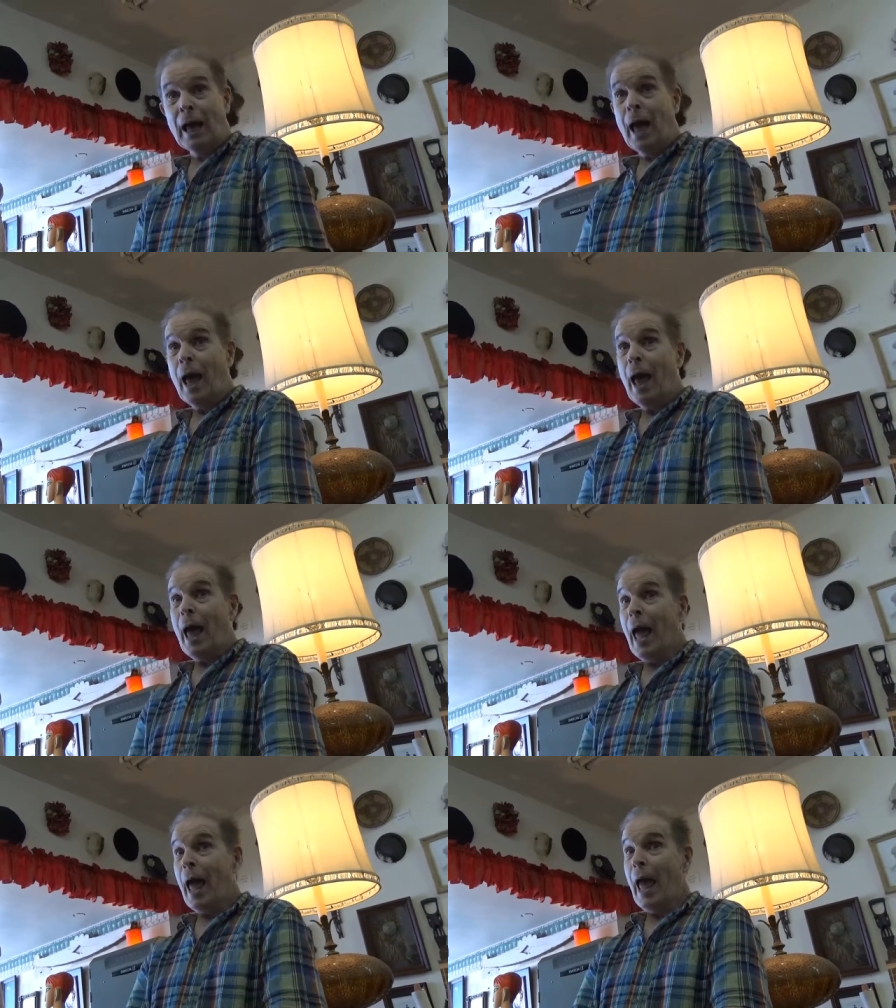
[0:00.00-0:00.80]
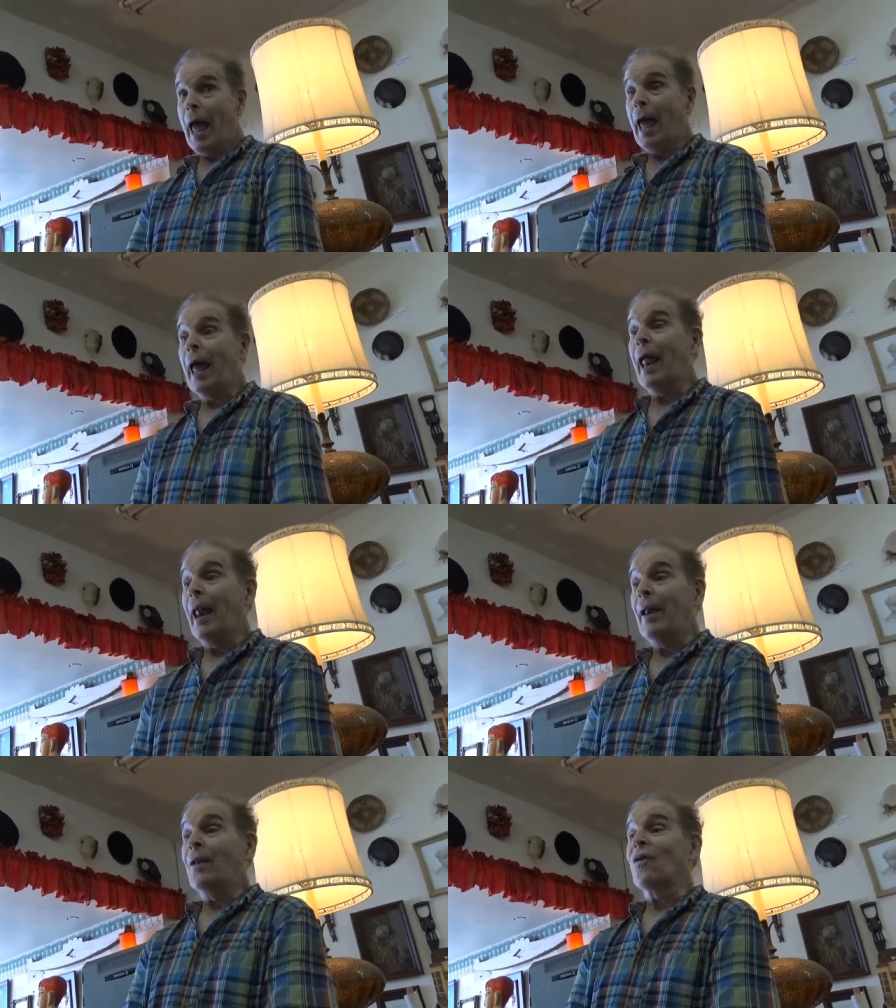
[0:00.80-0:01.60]
Wow.
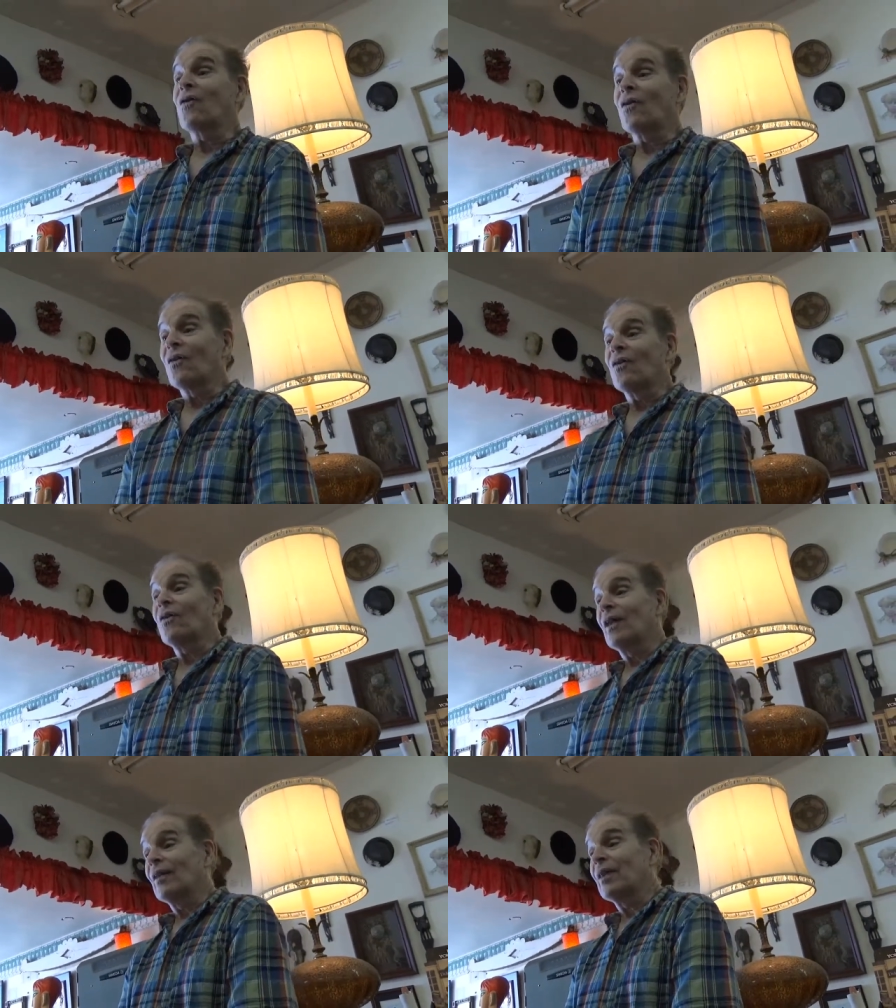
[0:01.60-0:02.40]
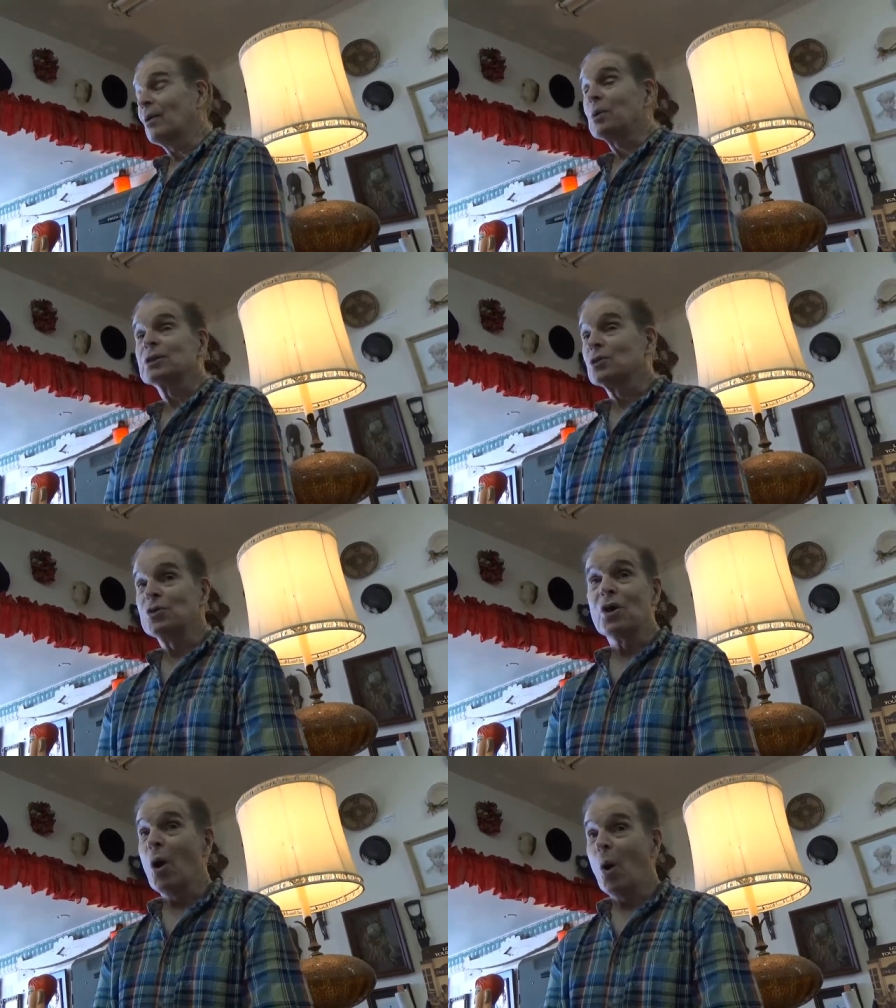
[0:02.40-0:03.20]
And there was
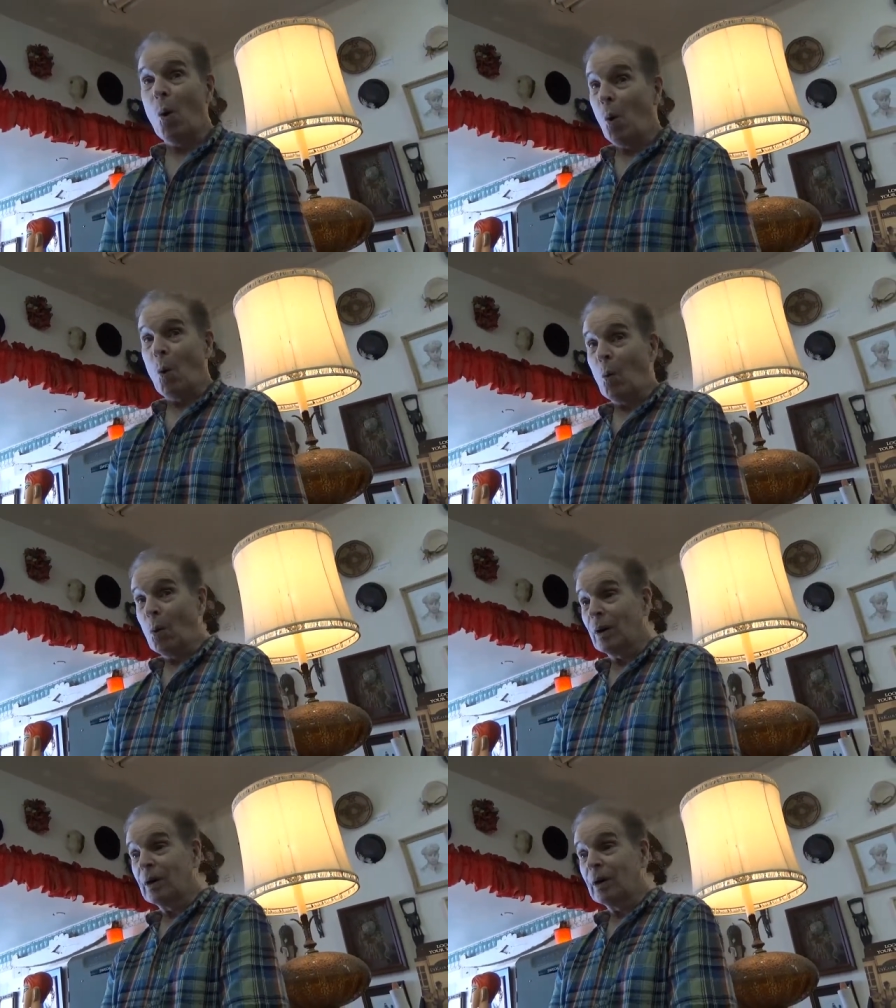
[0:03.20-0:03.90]
no